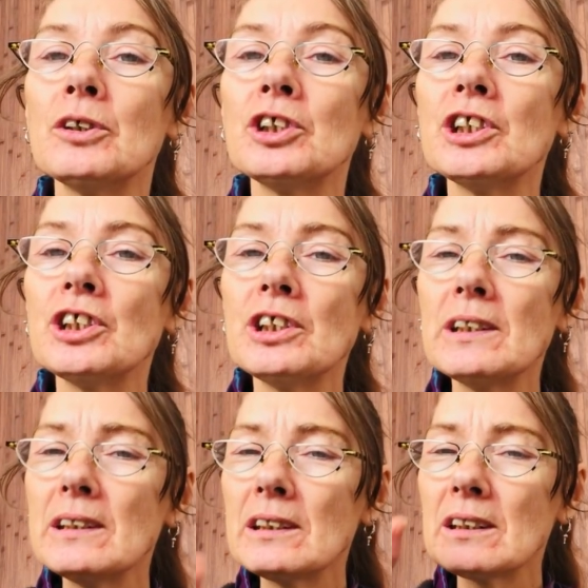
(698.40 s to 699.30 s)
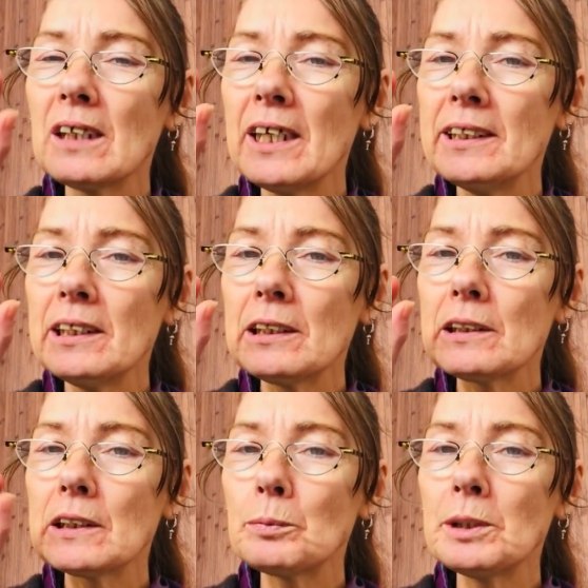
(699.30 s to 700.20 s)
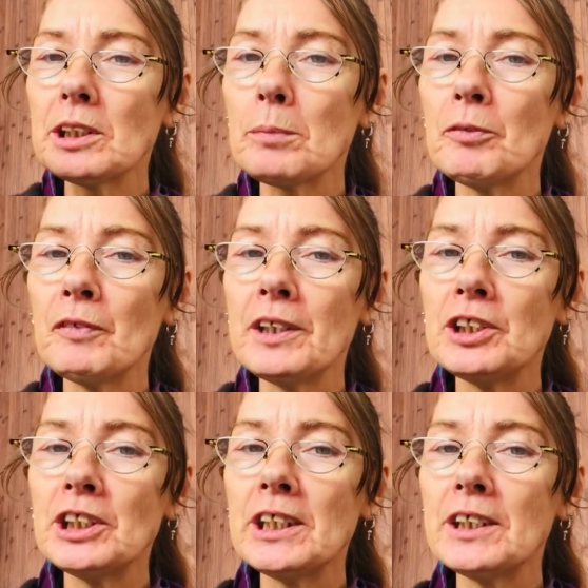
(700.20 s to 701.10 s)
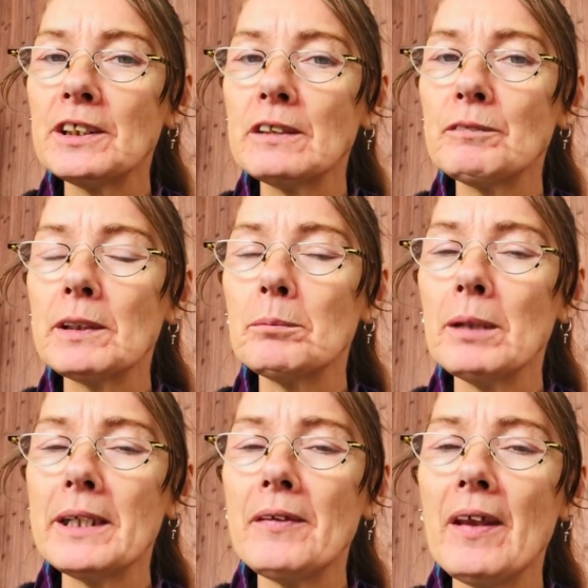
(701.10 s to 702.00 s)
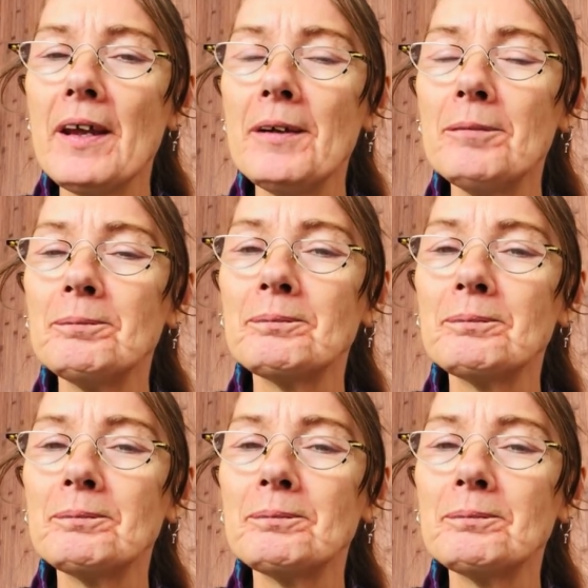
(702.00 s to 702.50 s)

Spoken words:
just a tiny little switch up of energy. I just felt mine then.